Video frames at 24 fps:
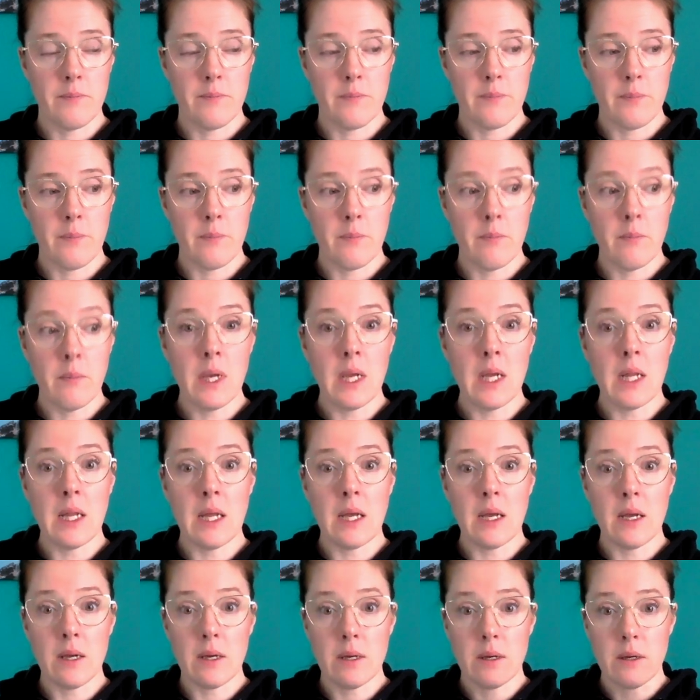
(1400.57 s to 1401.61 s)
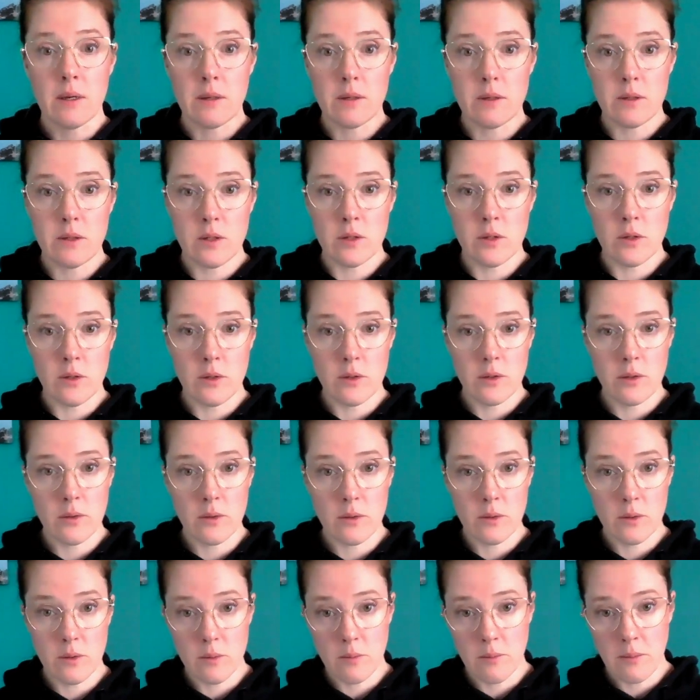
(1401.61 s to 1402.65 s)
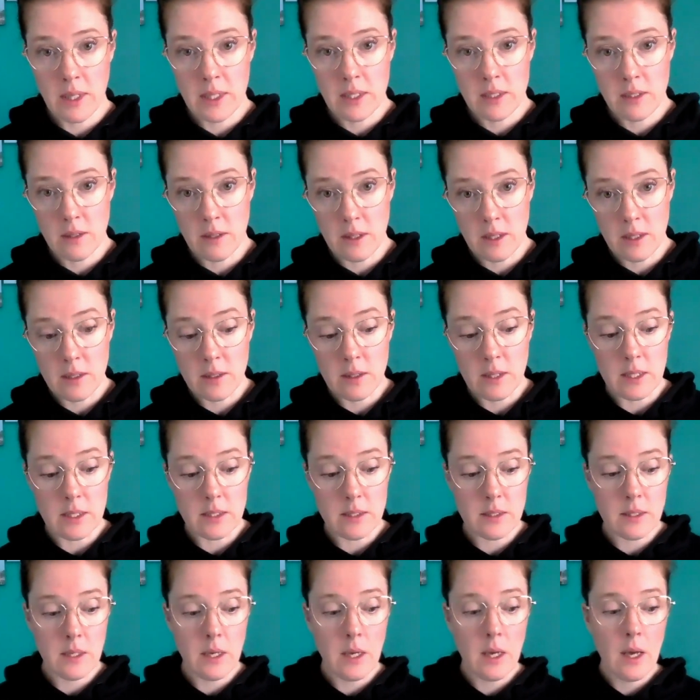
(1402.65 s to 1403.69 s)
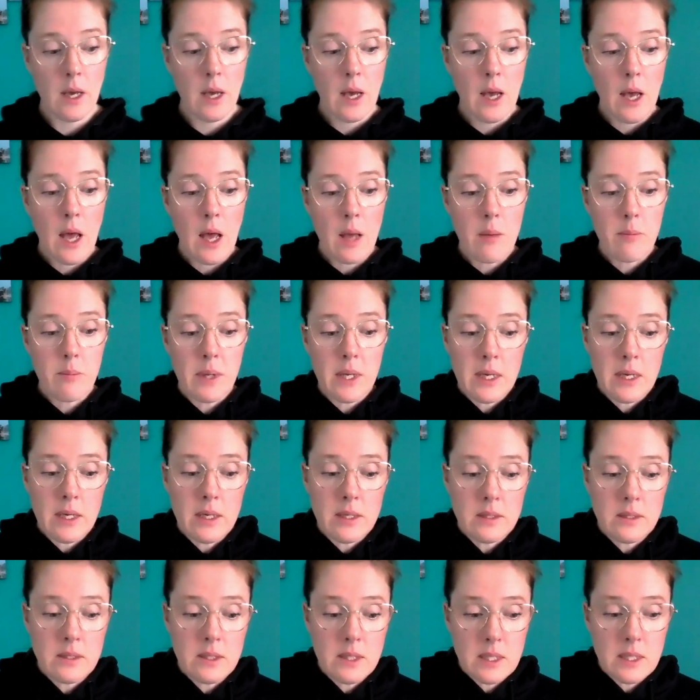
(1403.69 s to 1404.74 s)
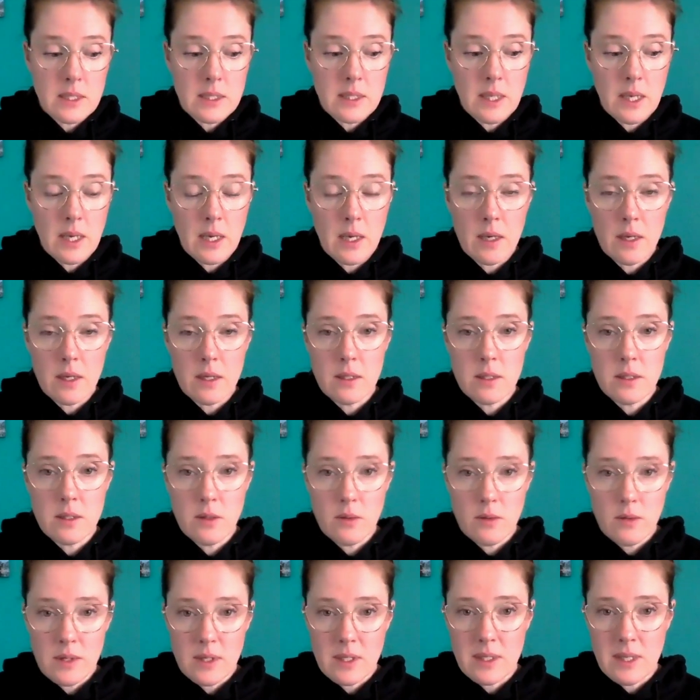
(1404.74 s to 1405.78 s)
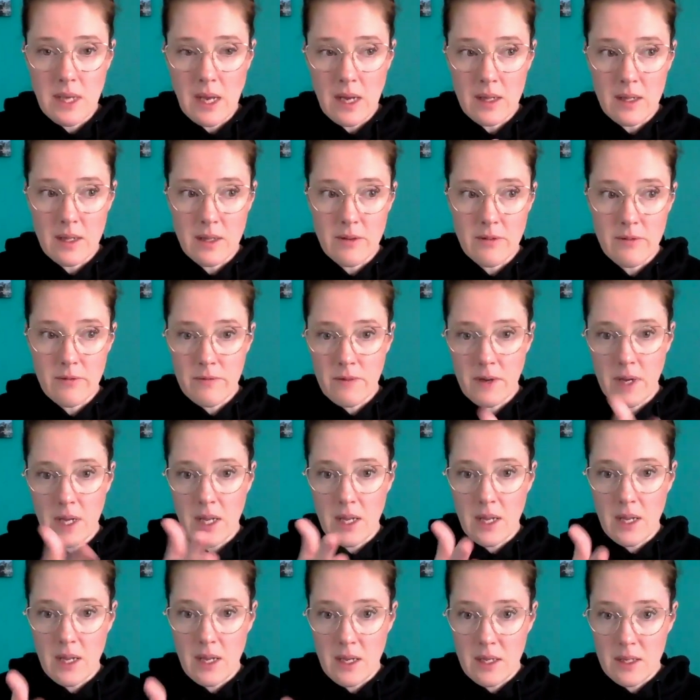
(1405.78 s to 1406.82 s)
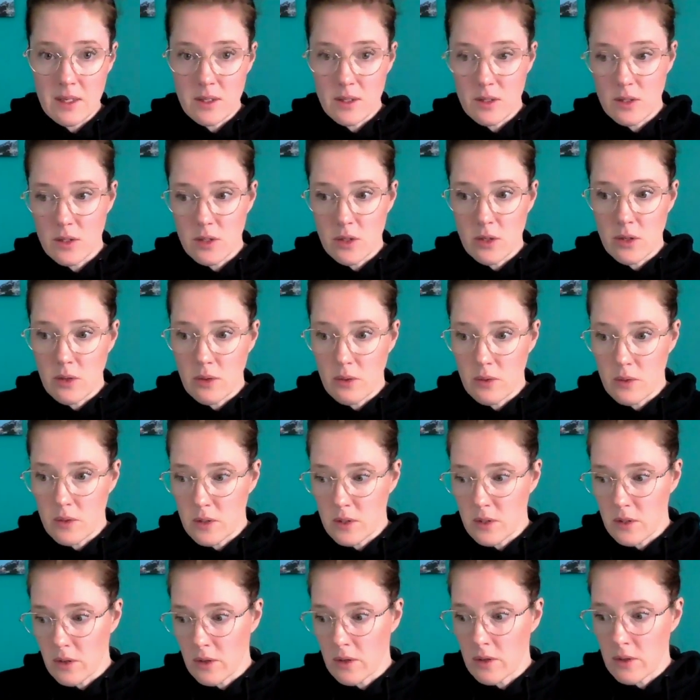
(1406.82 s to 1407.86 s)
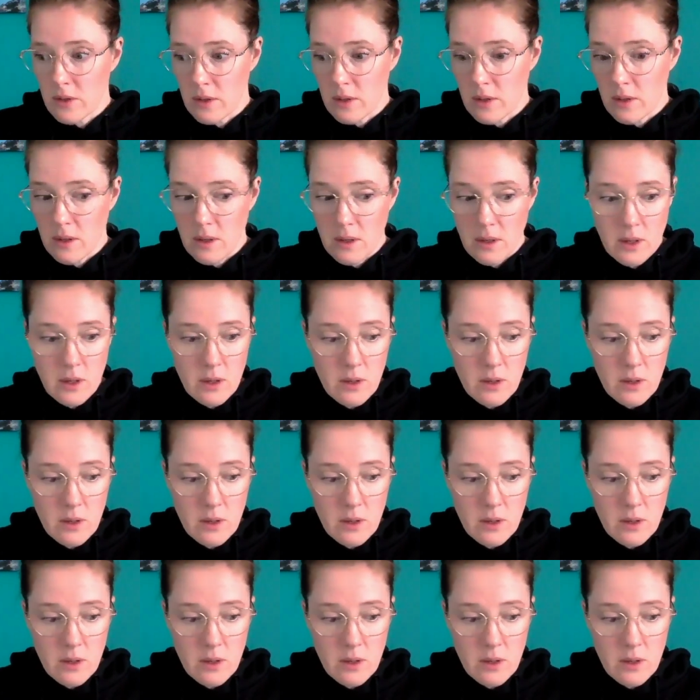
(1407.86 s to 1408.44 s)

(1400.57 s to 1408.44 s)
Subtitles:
meaning to mental illness. And because these kids don't exactly fit into certain,